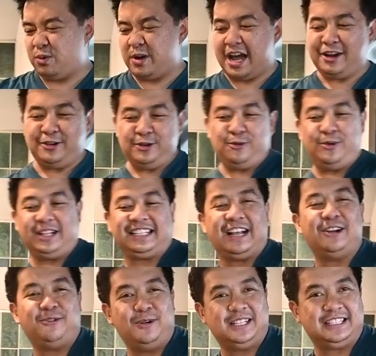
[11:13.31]
I don't know what
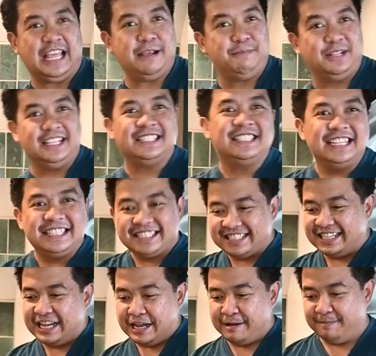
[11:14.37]
what table is this,
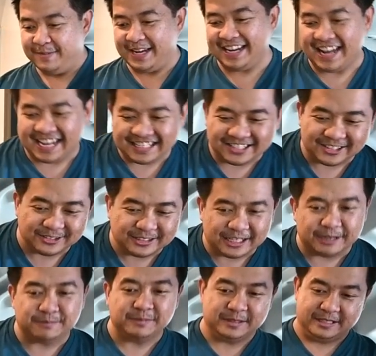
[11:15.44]
but I told
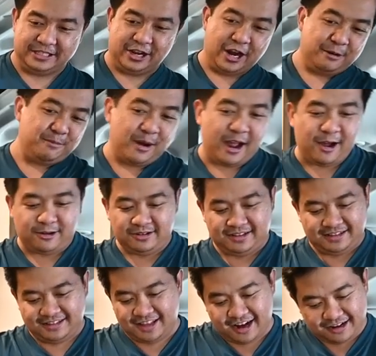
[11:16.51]
them dark brown,
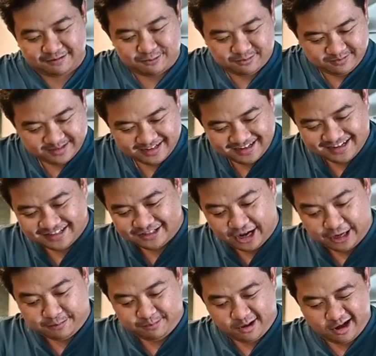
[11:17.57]
dark
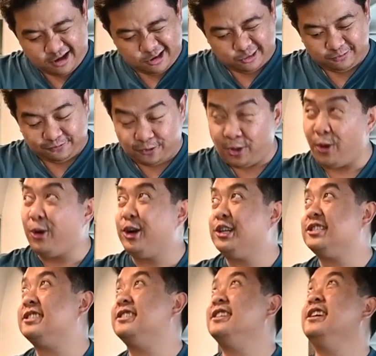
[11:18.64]
dark brown
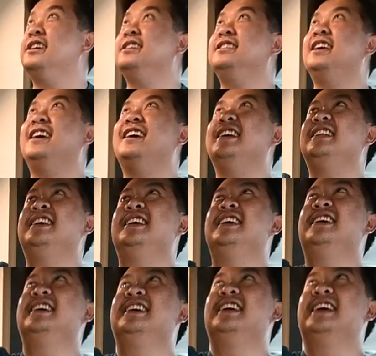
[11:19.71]
fours, and then
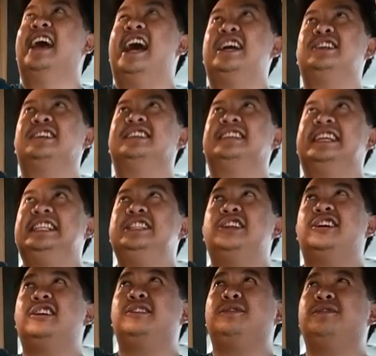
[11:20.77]
I in
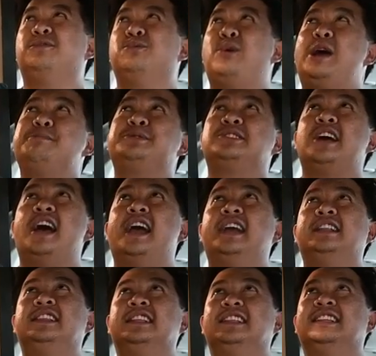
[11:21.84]
their website,